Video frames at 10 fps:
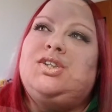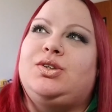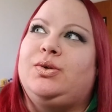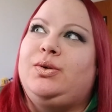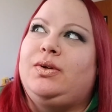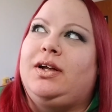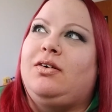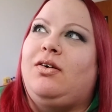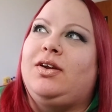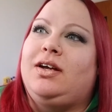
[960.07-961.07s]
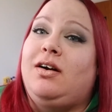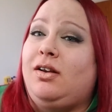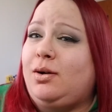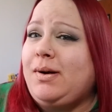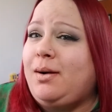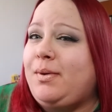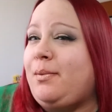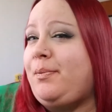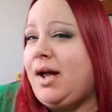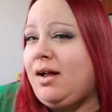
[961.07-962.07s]
show you like all the ColourPop
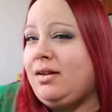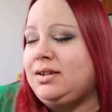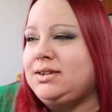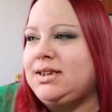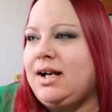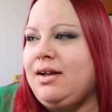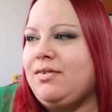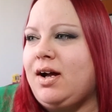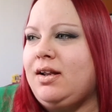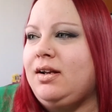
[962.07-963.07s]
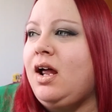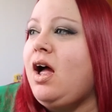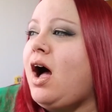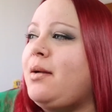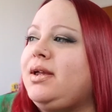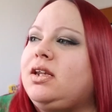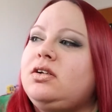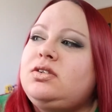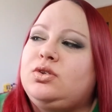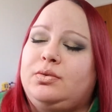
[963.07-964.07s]
palettes that I've gotten. I mean, there's
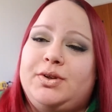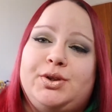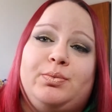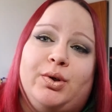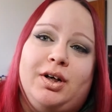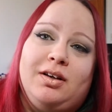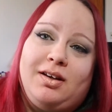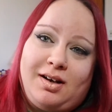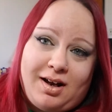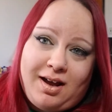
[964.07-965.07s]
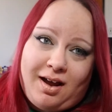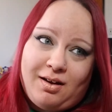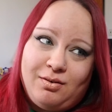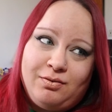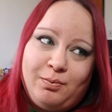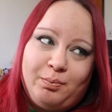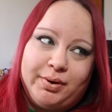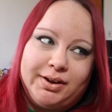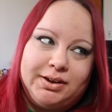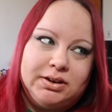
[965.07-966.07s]
so much more that I have,
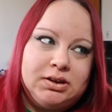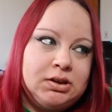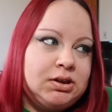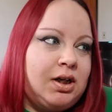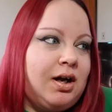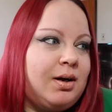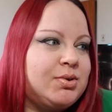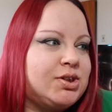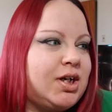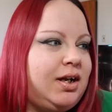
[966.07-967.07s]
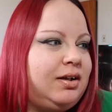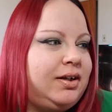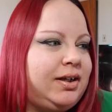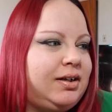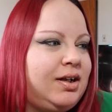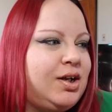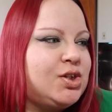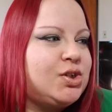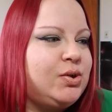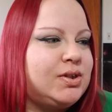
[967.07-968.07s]
but I'm just trying to like show
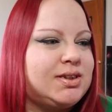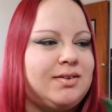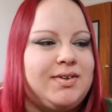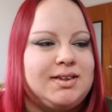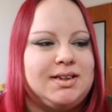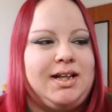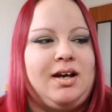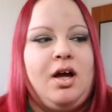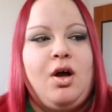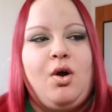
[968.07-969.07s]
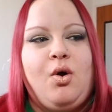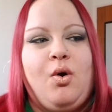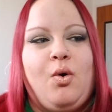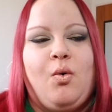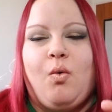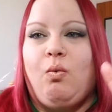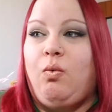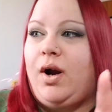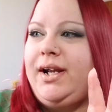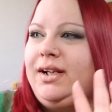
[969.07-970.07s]
you the stuff that's like
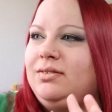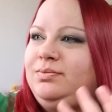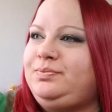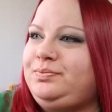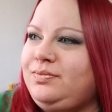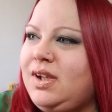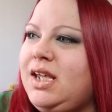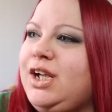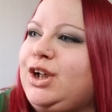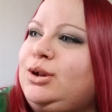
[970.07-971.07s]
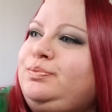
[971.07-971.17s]
right here.